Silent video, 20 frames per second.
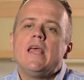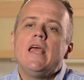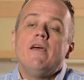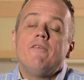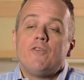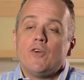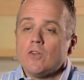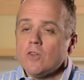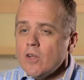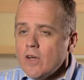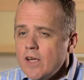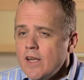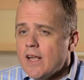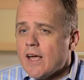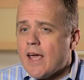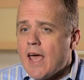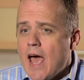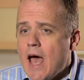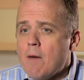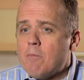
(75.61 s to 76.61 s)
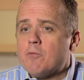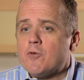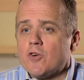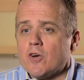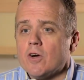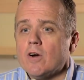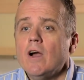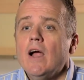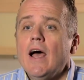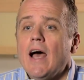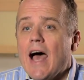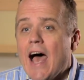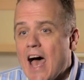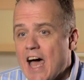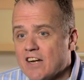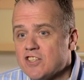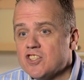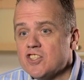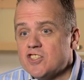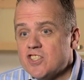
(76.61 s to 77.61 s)
If you're looking to capture
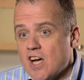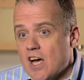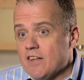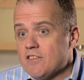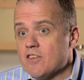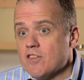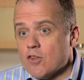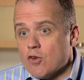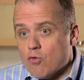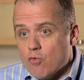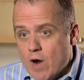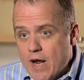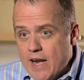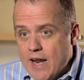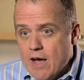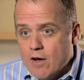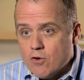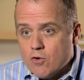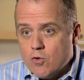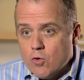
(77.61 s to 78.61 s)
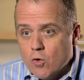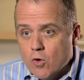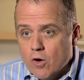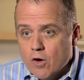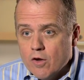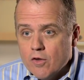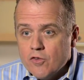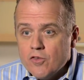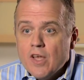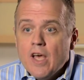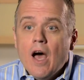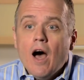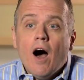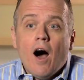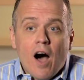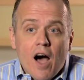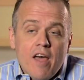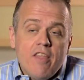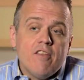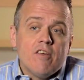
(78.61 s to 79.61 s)
action shots in the great outdoors,
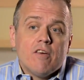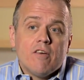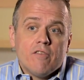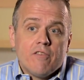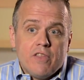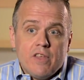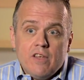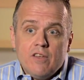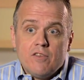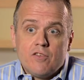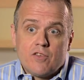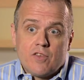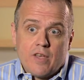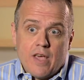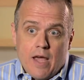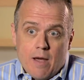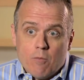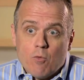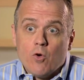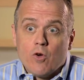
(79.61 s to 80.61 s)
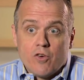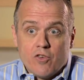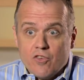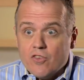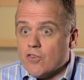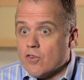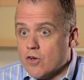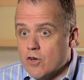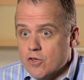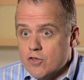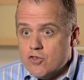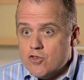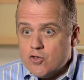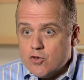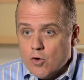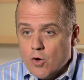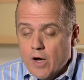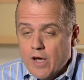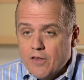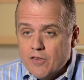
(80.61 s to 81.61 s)
either of these camcorders is a good
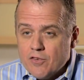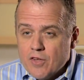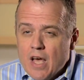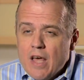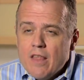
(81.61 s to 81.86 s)
choice.